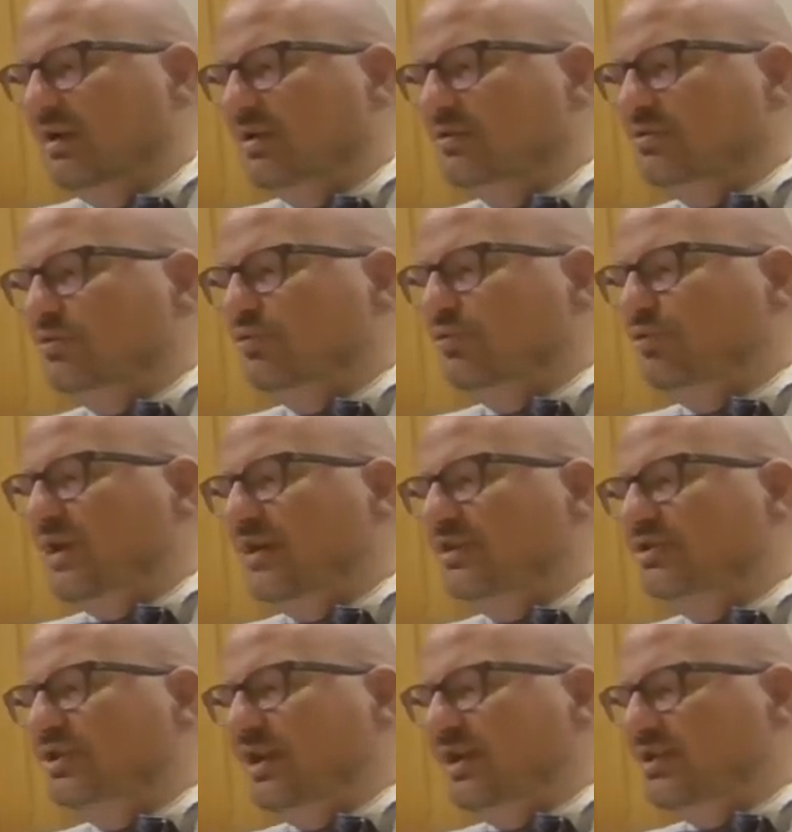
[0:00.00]
So you
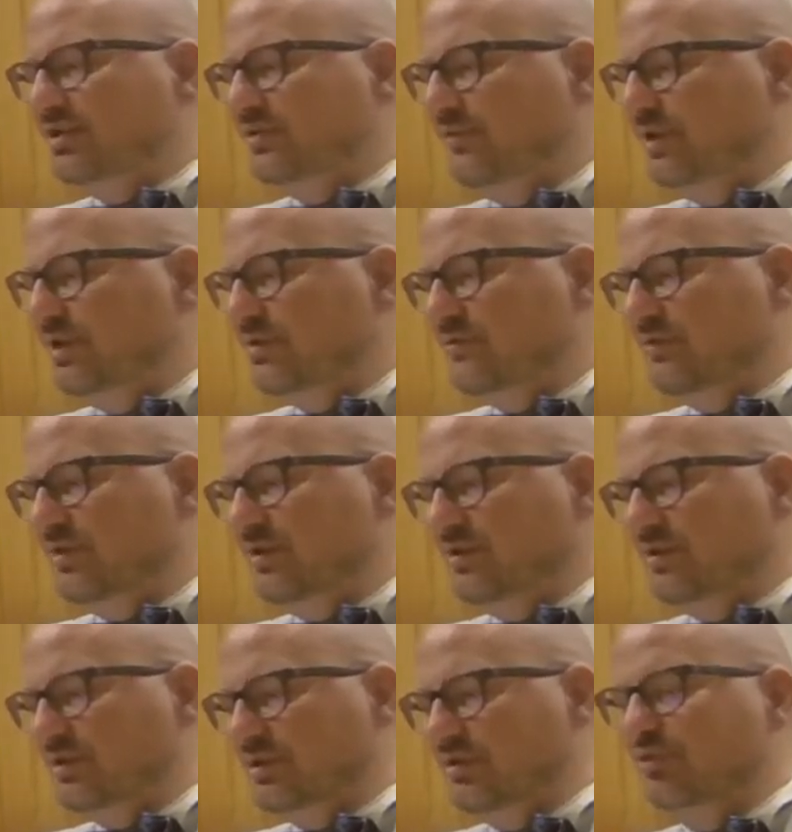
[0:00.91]
can change these
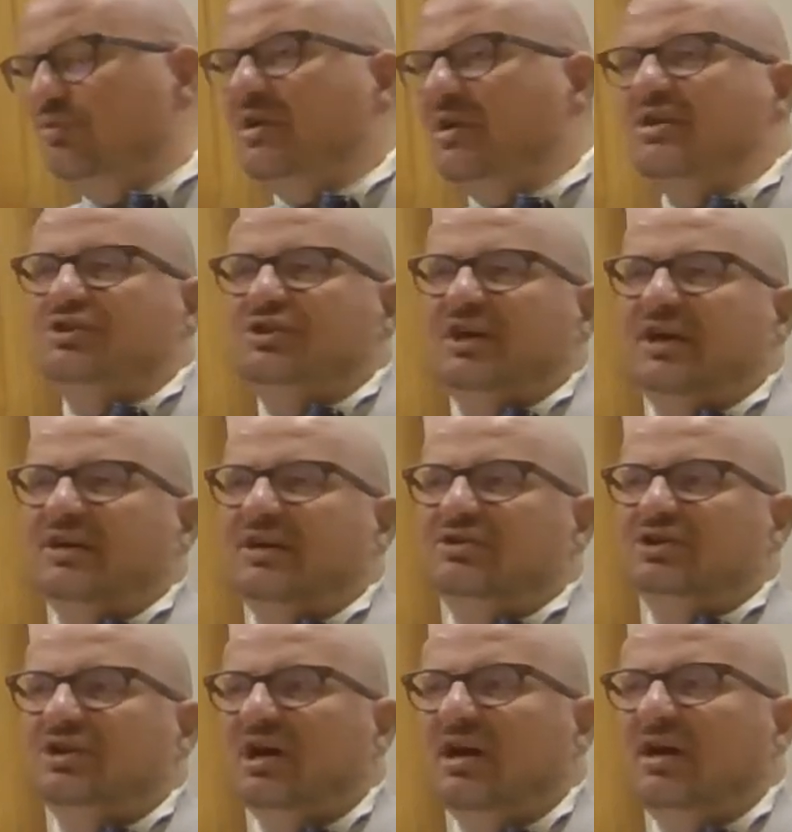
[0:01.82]
things. You can
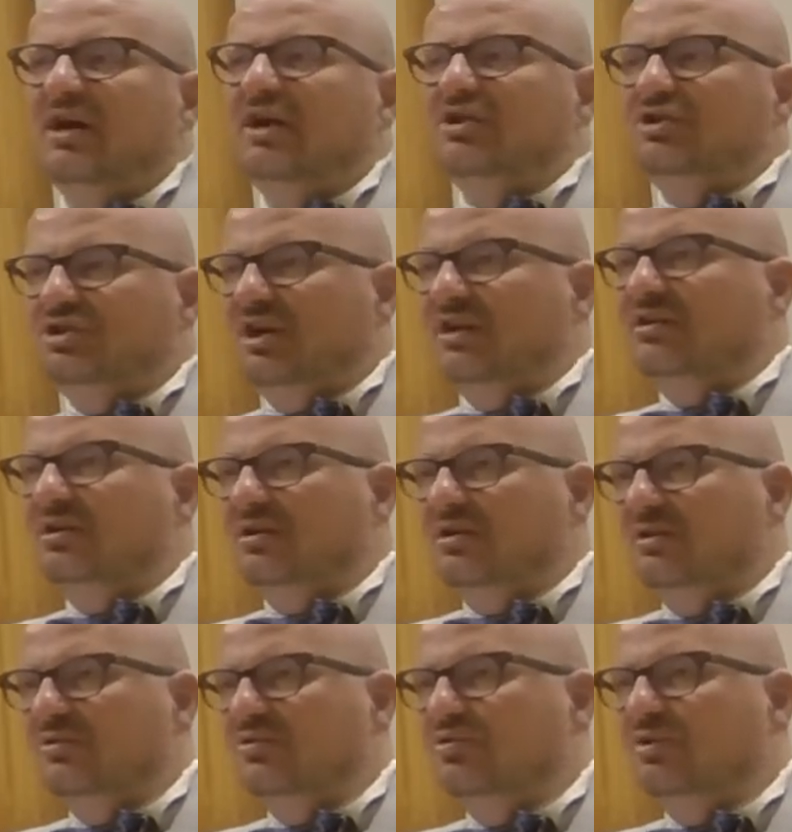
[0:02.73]
change, in
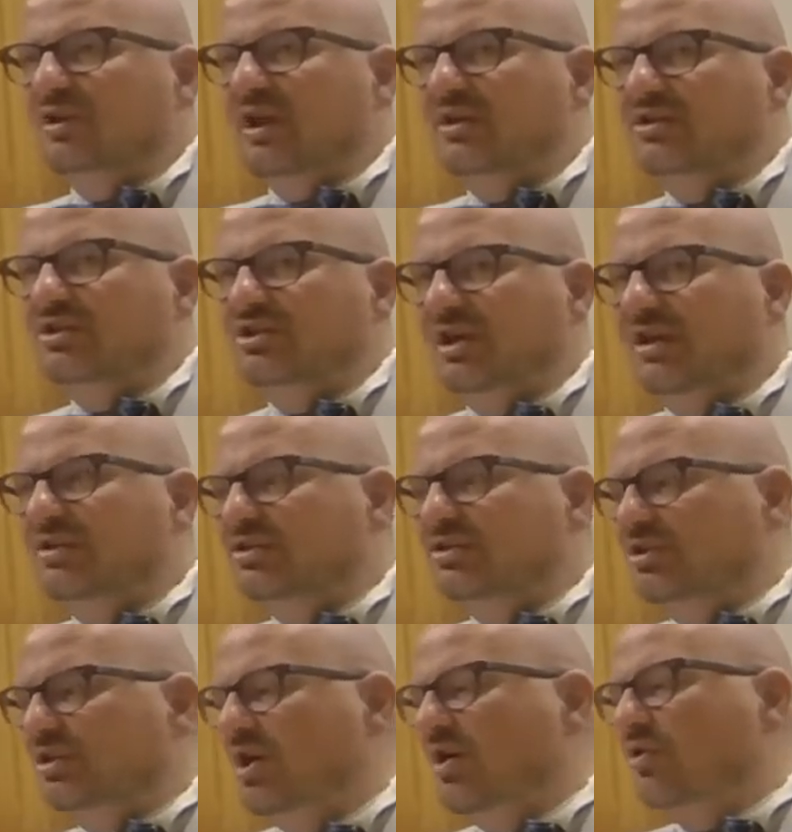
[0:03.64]
general, you can
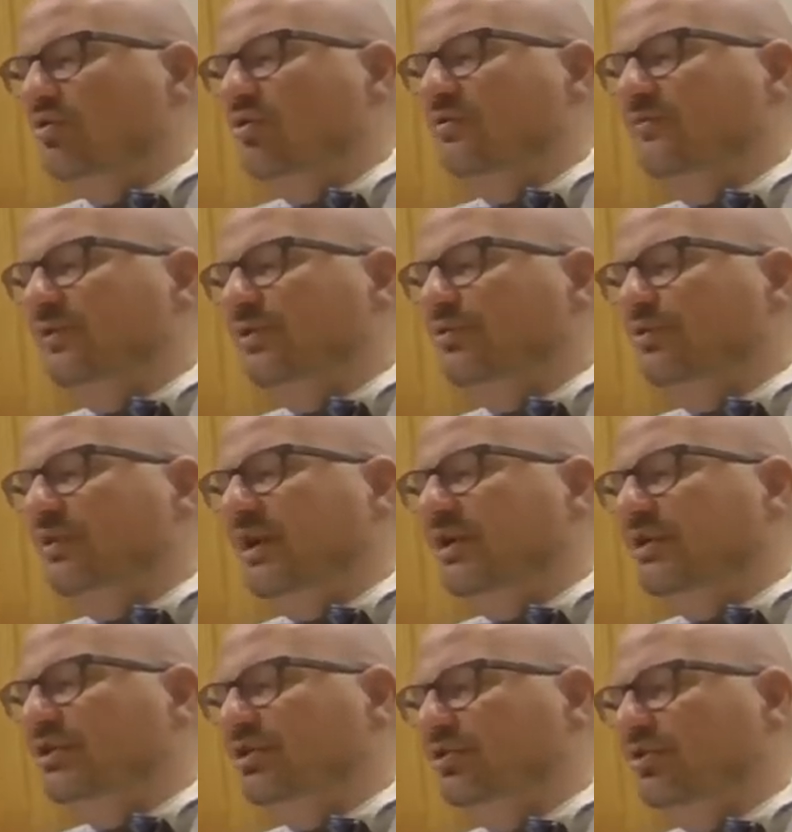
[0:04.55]
change
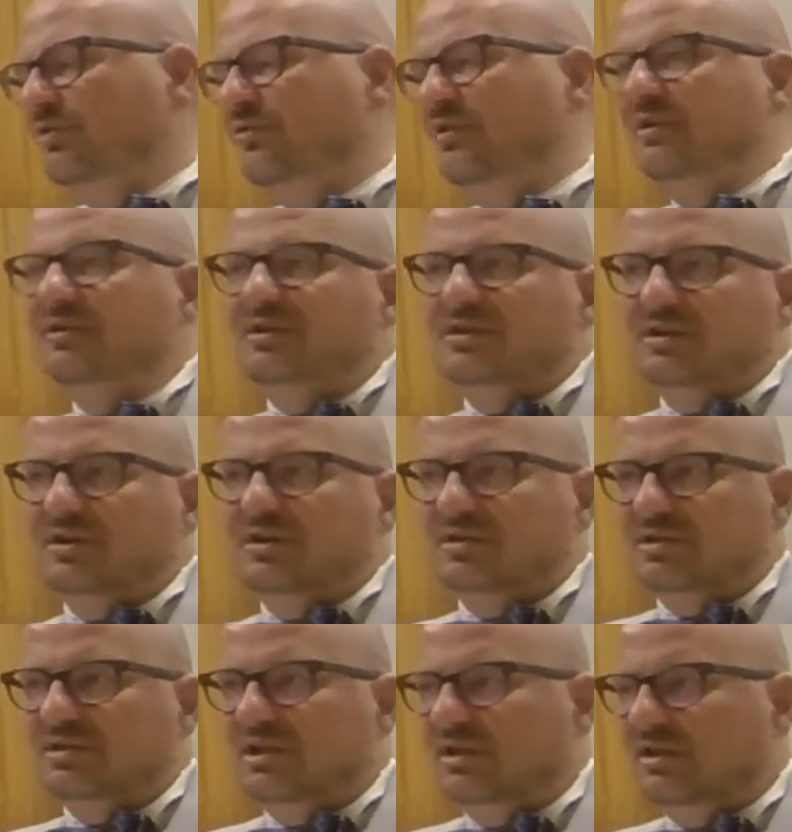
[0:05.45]
configuration of linear
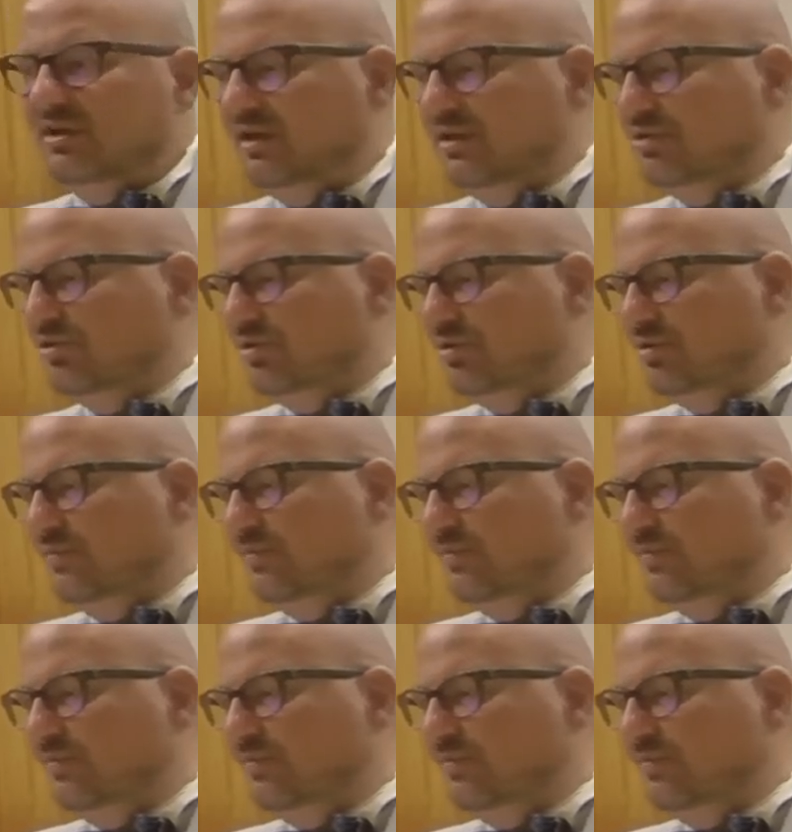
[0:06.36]
accelerator.